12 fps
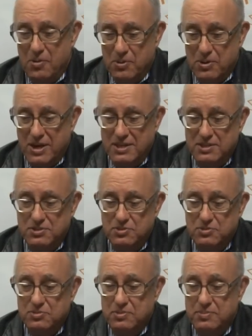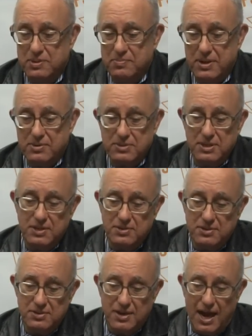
what do I need to do to be a better leader?